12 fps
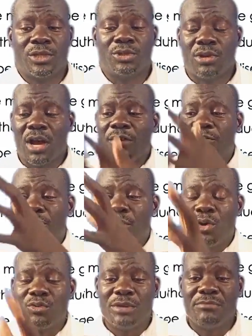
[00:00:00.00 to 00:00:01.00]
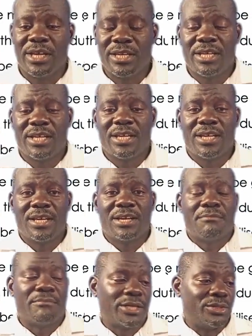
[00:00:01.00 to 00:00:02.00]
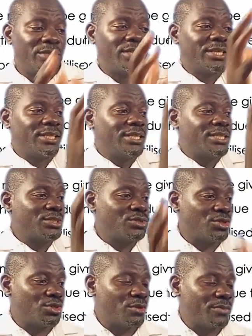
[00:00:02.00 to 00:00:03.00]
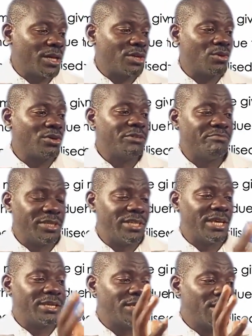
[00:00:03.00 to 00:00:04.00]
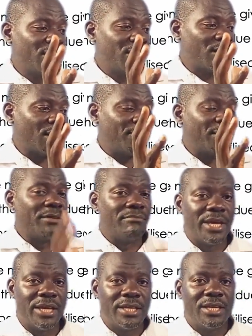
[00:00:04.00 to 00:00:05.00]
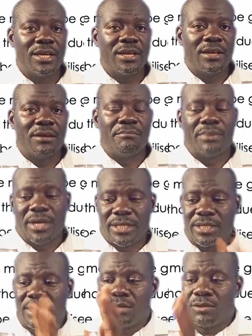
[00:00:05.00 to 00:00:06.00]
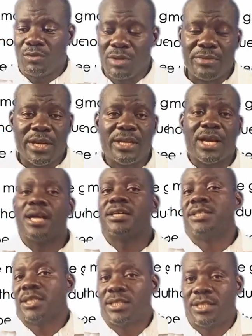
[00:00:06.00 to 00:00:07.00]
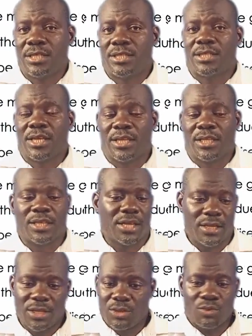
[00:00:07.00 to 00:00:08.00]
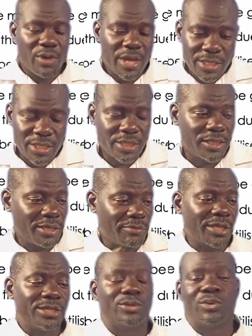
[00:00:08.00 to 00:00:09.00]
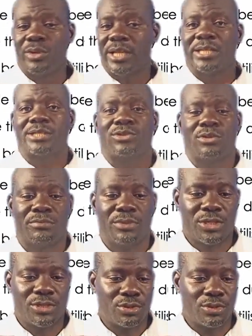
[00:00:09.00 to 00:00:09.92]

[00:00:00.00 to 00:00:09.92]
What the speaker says: You have more women, but you say this job can only be done by men, but women are just staying there. Why take them and do that job?